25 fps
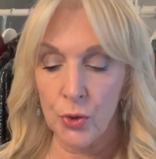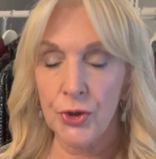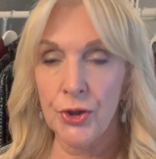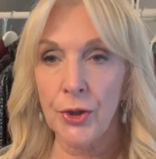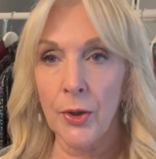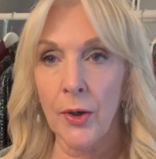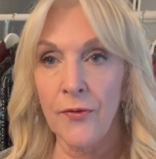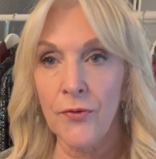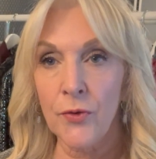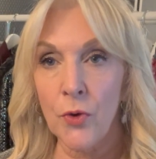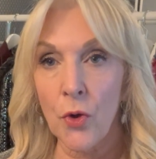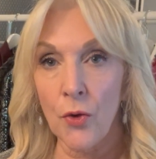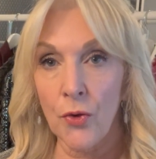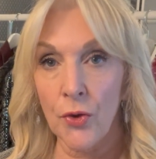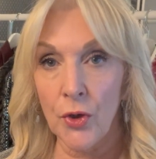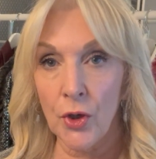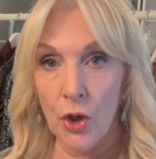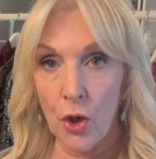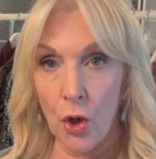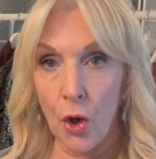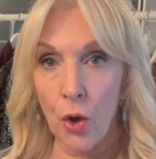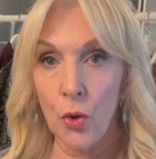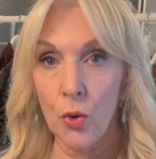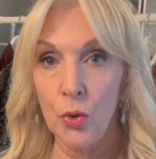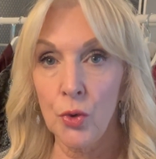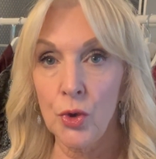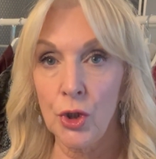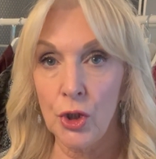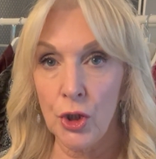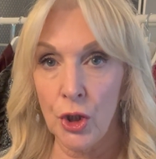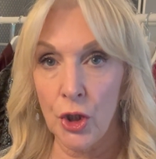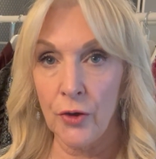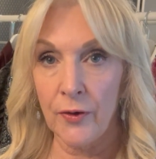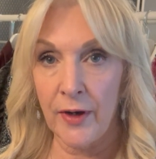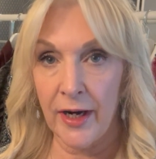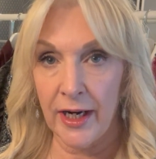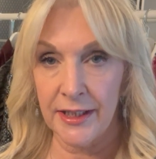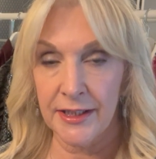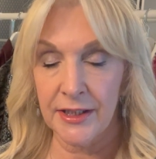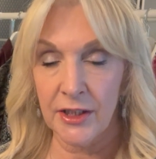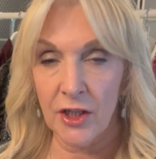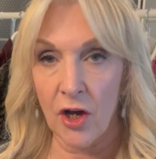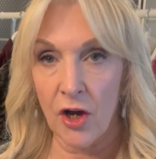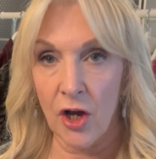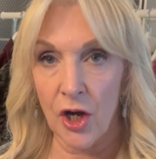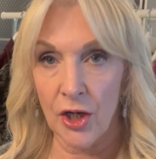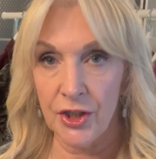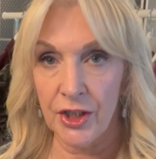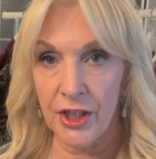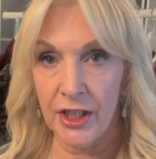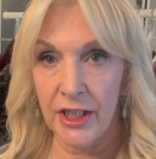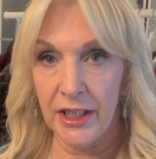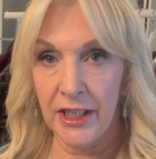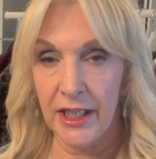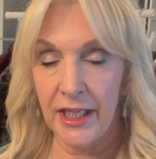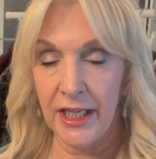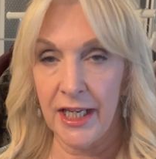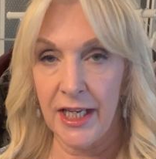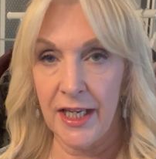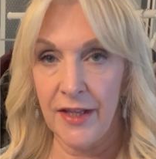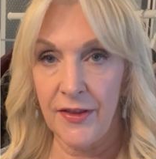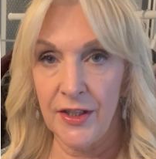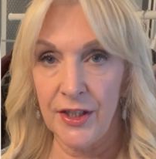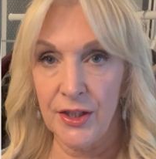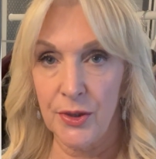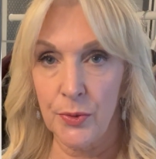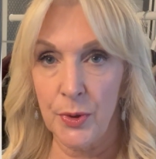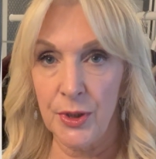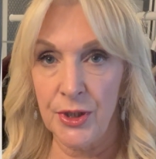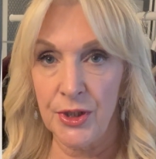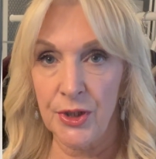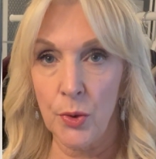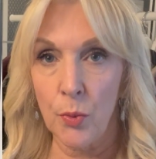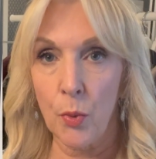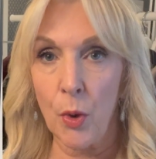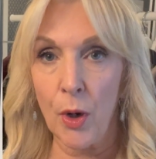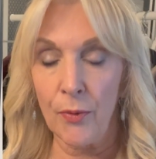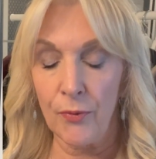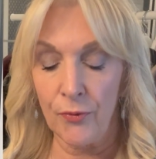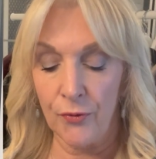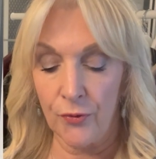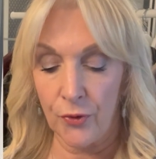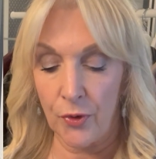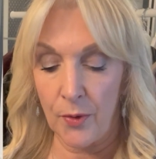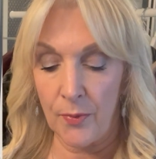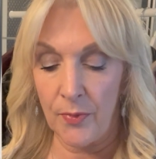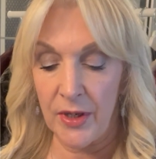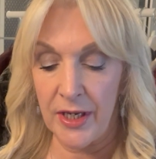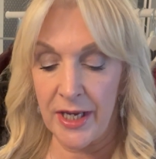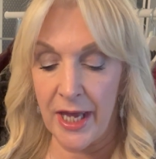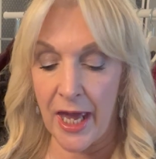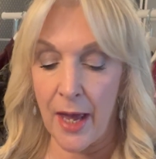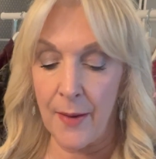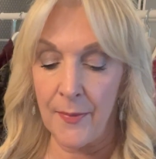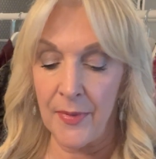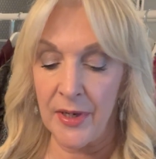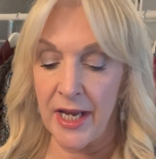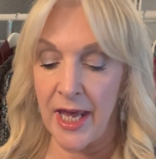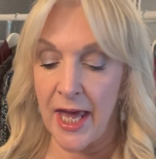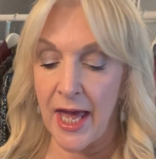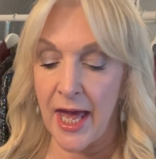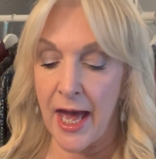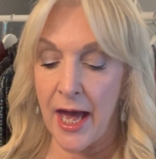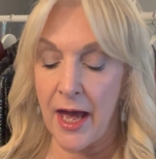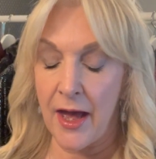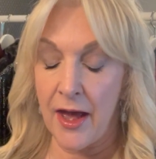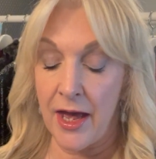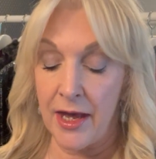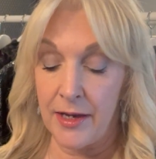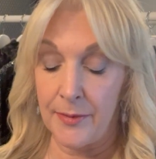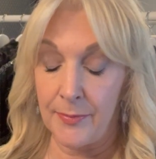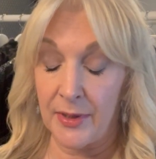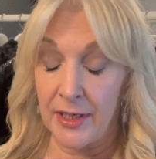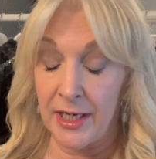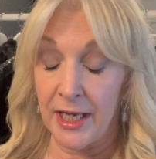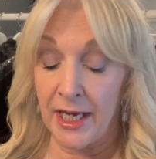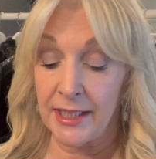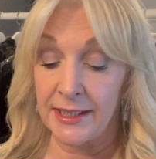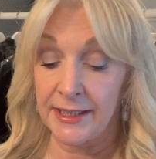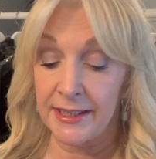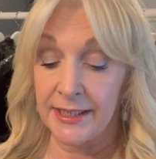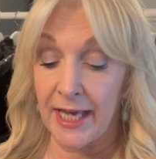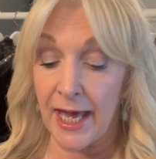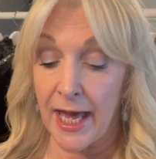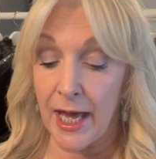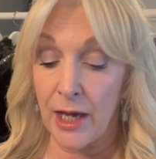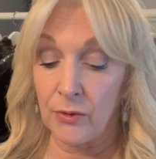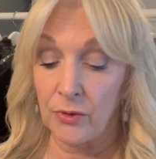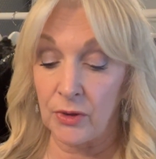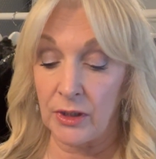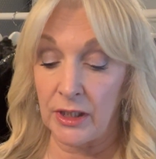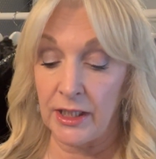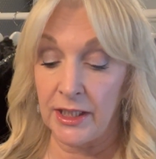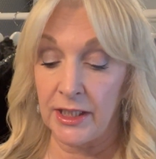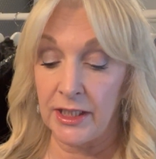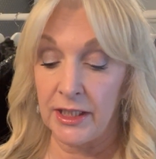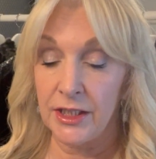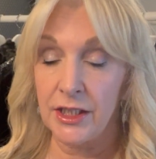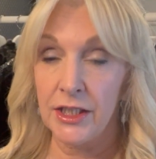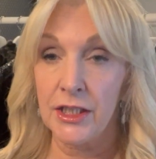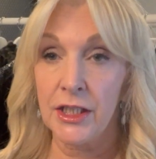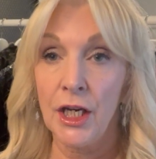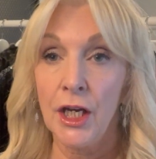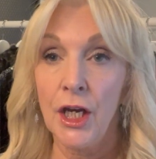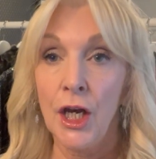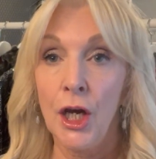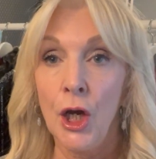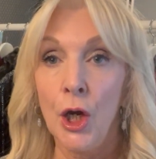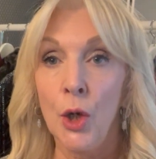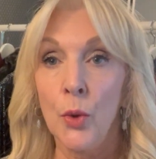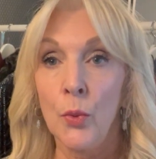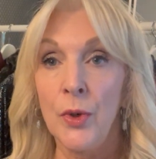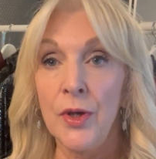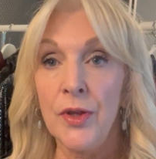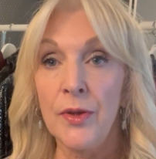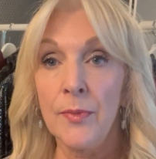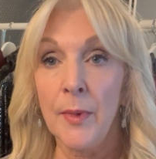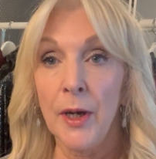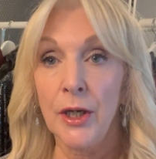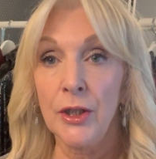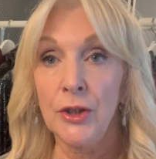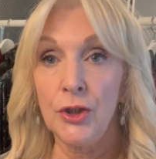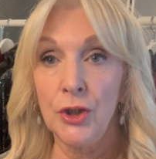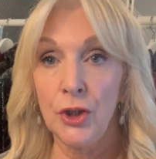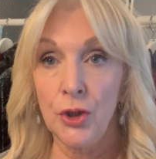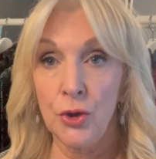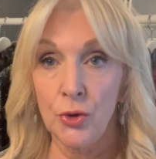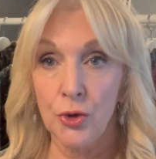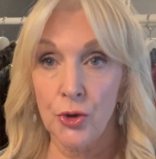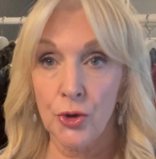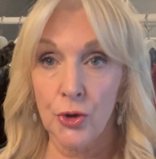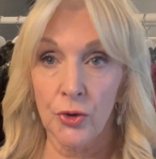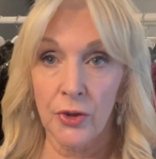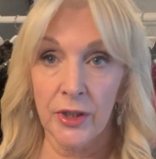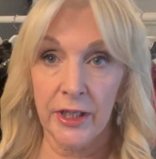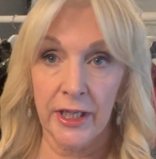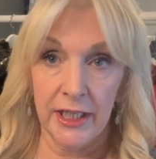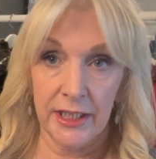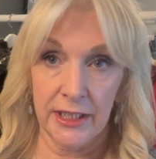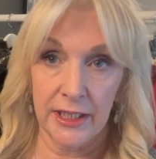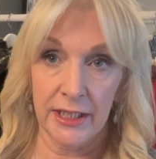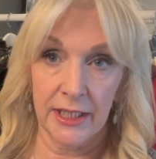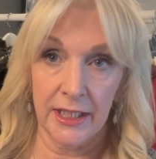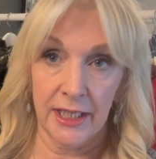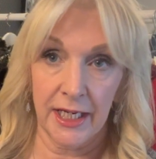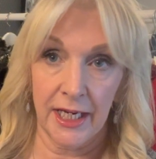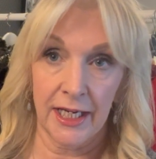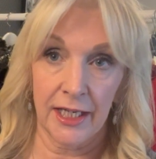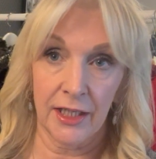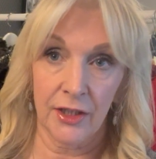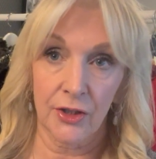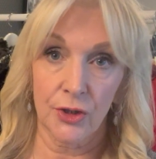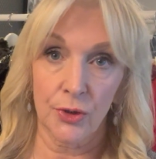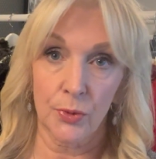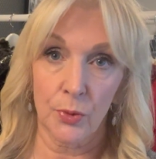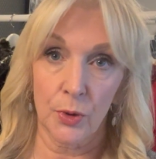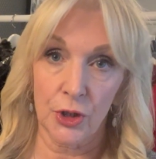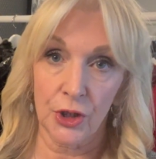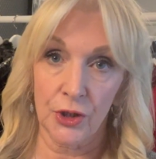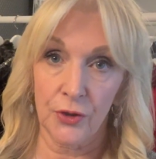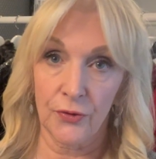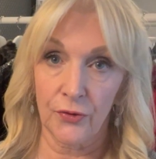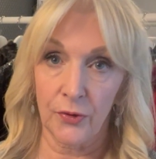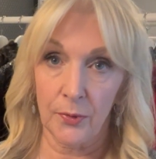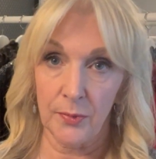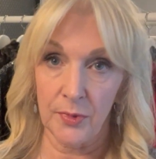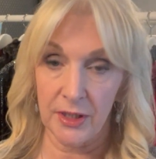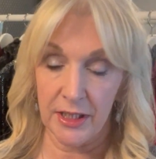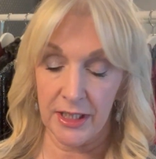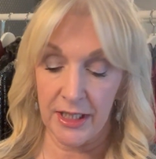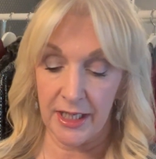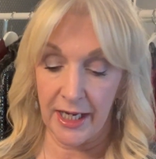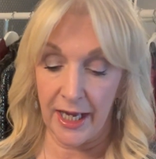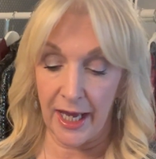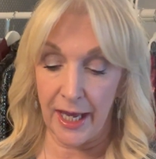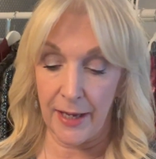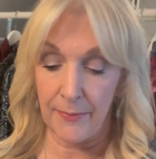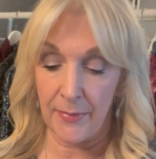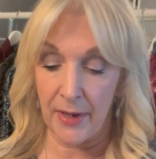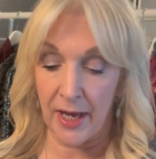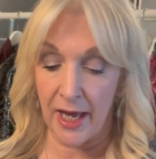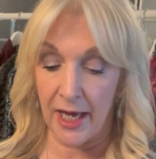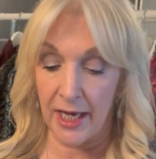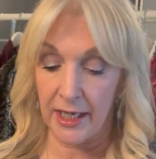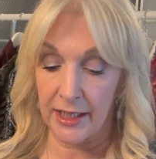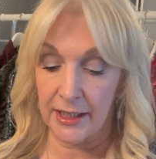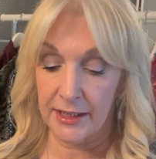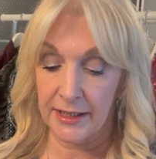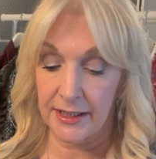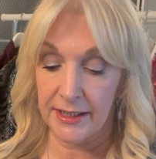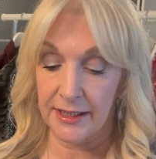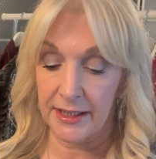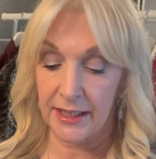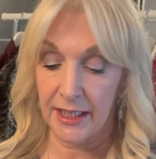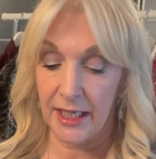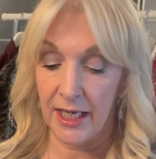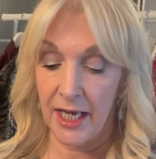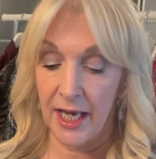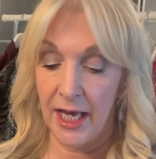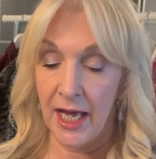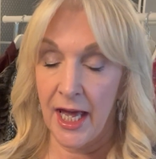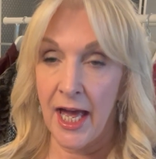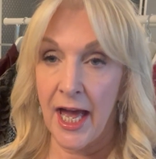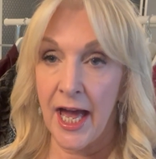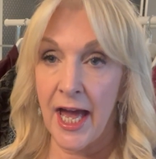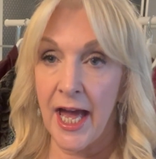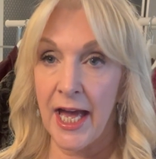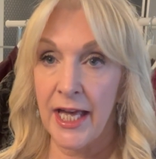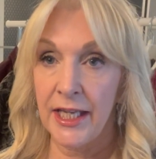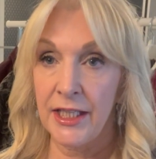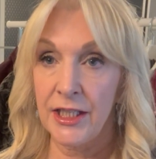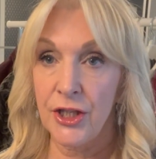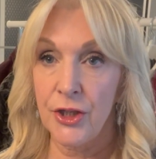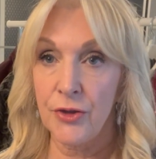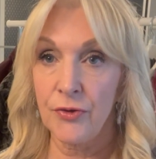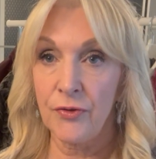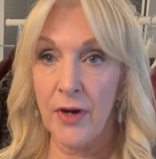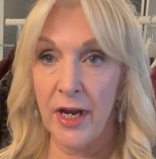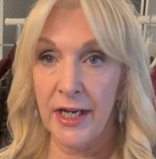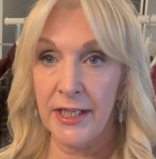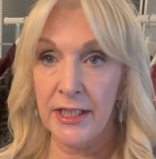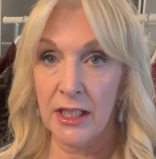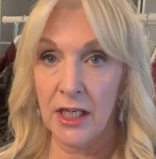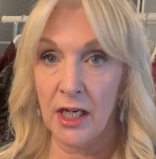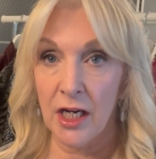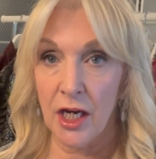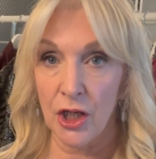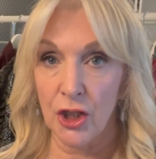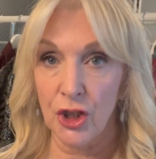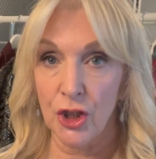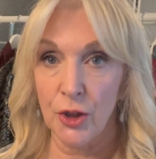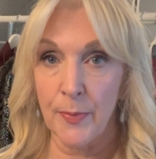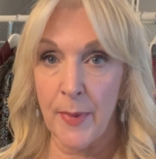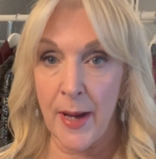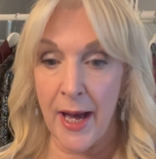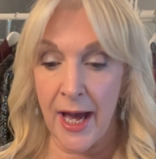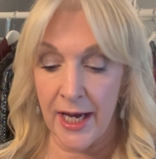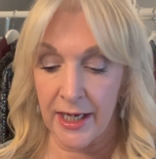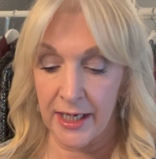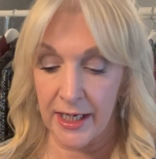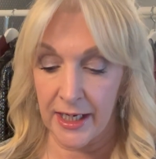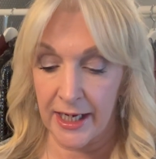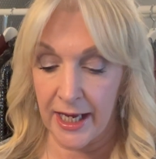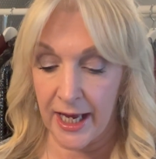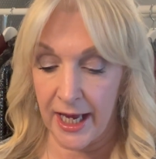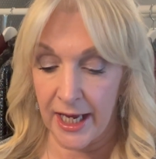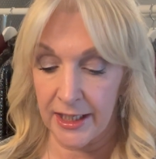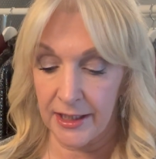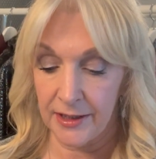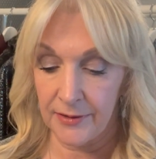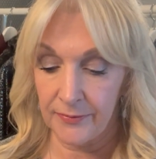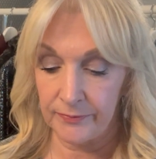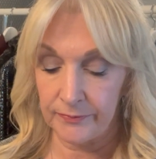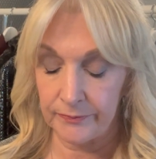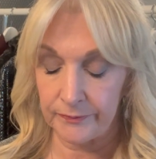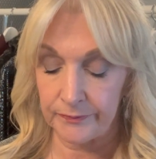So I've got the gold lurex cardigan here. This was the one from the M&S outlet with my neutral kitten heels, which are from TK Maxx, and the red clutch bag again.